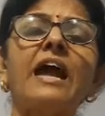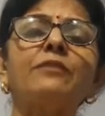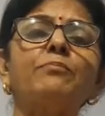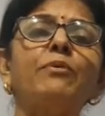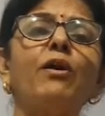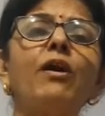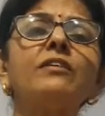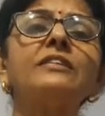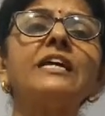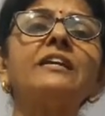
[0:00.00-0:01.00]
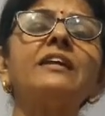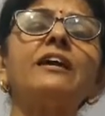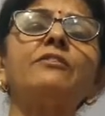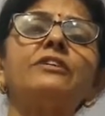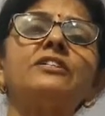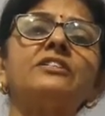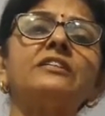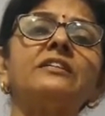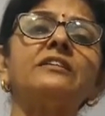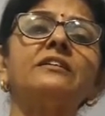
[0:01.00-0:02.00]
had blocked their narrow
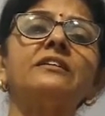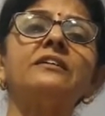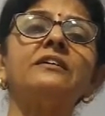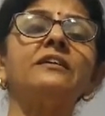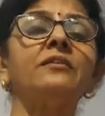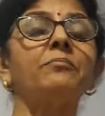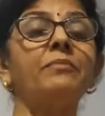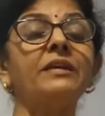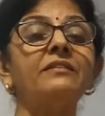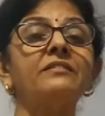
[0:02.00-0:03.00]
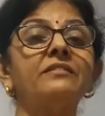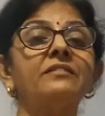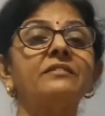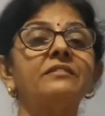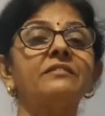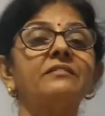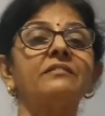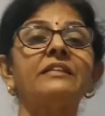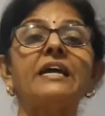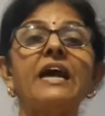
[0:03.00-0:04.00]
street, means
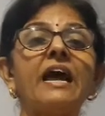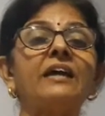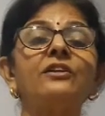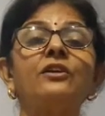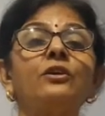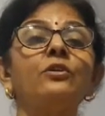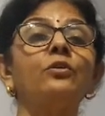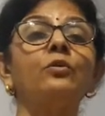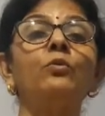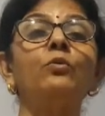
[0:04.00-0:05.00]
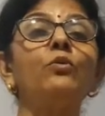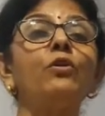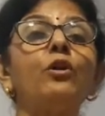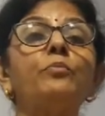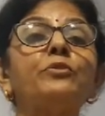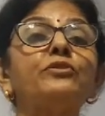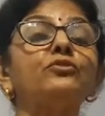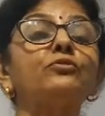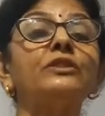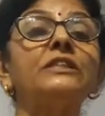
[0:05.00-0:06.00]
they had no
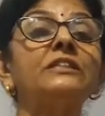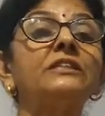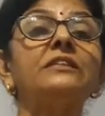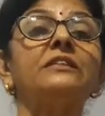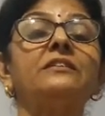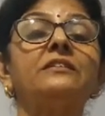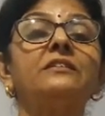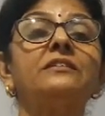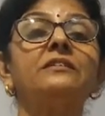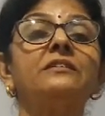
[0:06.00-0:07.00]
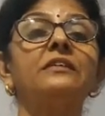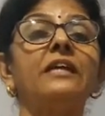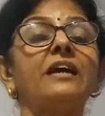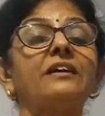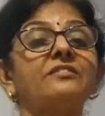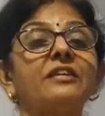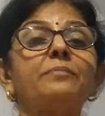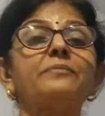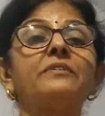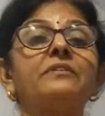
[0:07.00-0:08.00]
opportunity
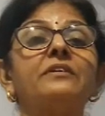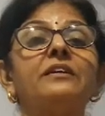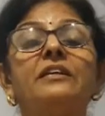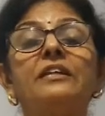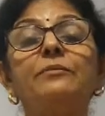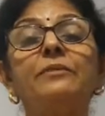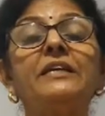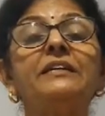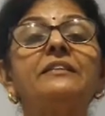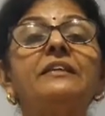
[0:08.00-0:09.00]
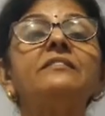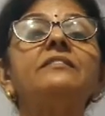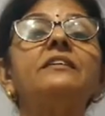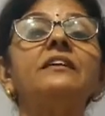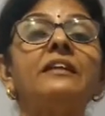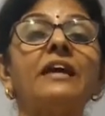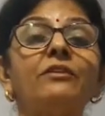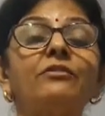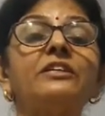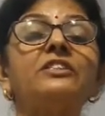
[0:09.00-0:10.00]
except living in this
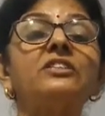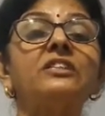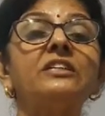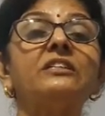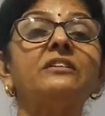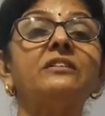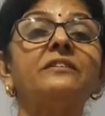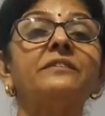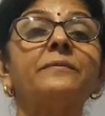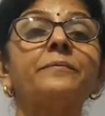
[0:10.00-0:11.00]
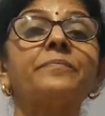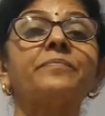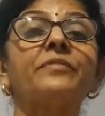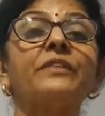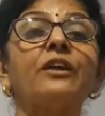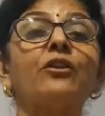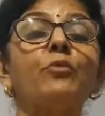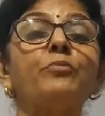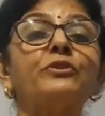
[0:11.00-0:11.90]
narrow street. Their